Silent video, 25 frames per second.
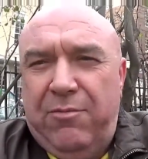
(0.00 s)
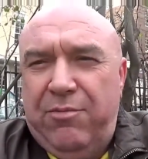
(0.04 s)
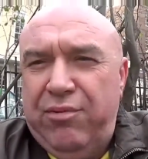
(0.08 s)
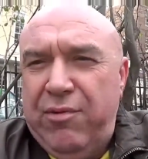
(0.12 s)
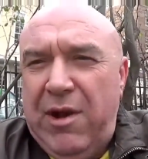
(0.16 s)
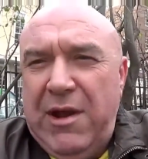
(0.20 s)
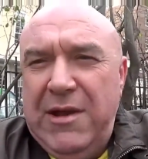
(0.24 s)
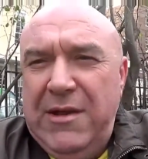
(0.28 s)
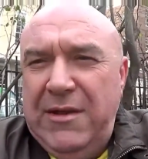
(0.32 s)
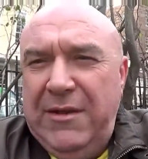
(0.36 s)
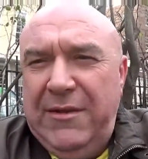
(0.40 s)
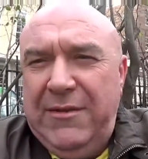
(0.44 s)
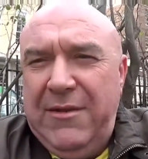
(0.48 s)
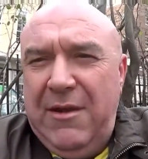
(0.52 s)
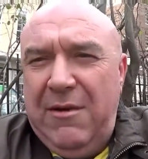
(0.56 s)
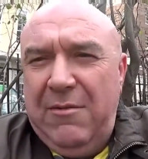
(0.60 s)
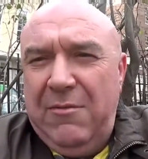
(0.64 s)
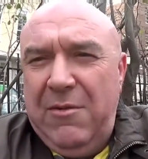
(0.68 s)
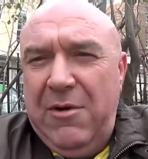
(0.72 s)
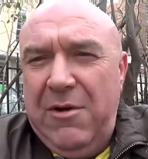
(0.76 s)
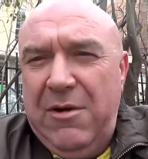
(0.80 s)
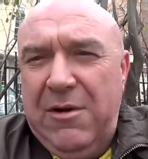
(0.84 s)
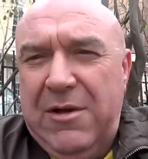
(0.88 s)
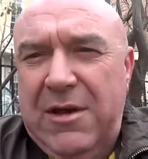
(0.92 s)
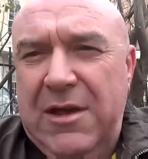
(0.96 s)
brain's not
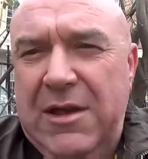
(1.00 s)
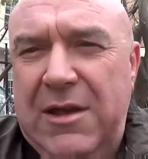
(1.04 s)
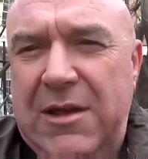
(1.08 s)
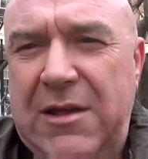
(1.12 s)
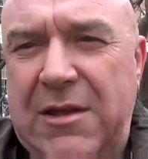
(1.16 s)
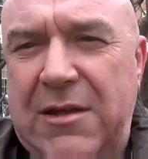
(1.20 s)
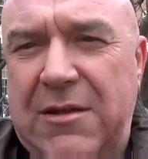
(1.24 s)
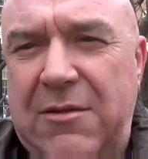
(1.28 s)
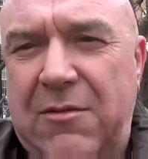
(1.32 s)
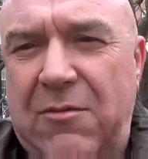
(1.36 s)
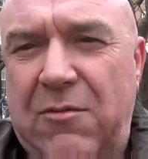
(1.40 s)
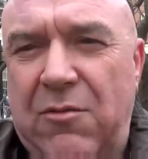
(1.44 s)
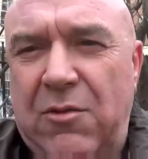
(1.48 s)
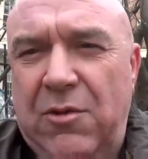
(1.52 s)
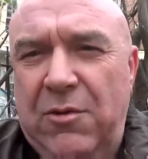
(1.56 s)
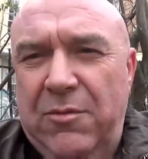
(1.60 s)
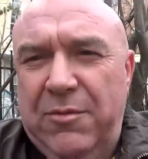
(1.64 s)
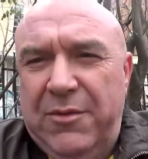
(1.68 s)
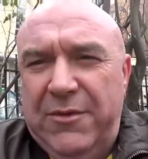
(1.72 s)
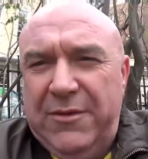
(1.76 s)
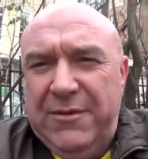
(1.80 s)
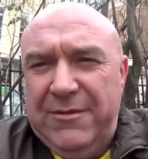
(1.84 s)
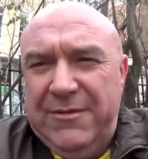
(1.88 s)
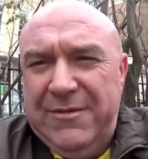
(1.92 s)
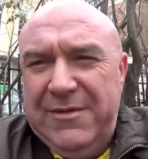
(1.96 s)
working.
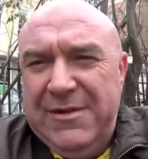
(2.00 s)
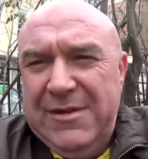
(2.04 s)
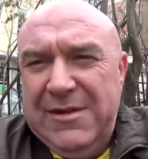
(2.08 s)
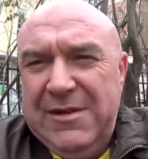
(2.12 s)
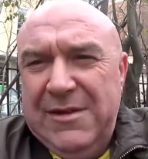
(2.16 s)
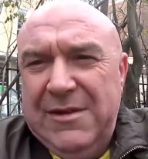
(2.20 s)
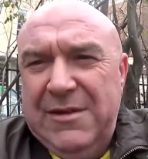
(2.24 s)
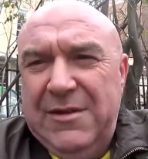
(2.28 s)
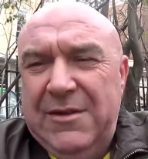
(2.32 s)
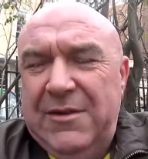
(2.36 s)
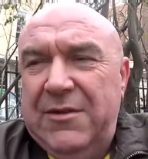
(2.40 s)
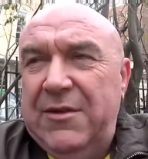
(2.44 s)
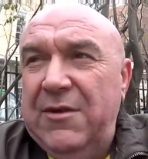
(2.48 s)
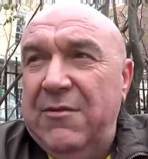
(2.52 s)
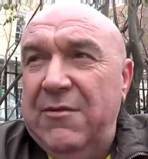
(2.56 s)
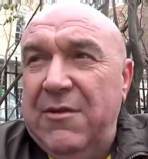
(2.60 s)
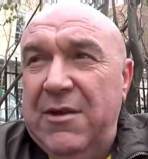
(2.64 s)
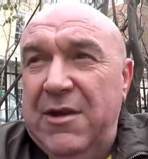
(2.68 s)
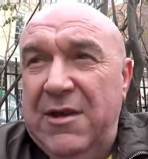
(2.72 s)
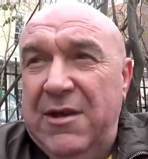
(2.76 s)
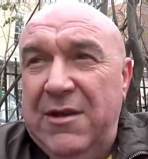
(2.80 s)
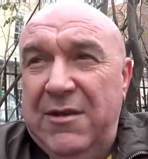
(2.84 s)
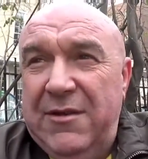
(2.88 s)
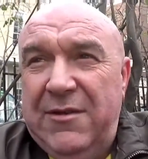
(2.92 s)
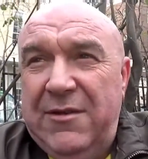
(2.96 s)
Oops. Sorry.